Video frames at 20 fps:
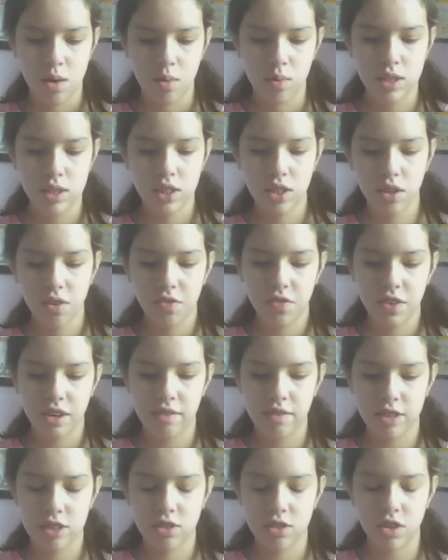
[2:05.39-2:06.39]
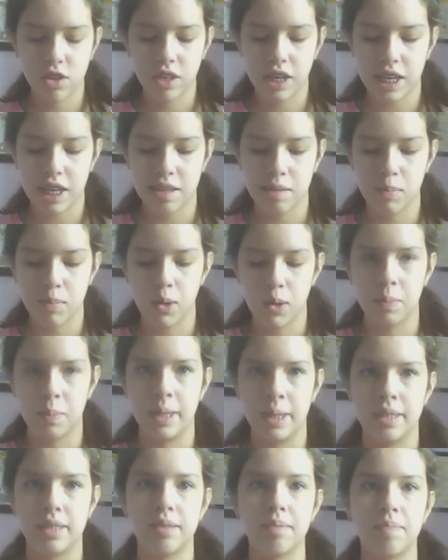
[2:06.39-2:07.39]
What's your favorite song at the
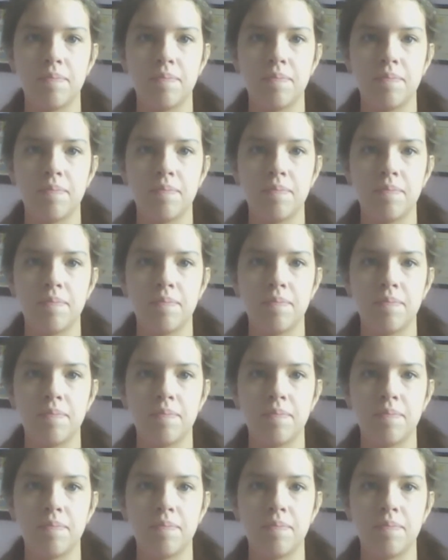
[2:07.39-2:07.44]
moment?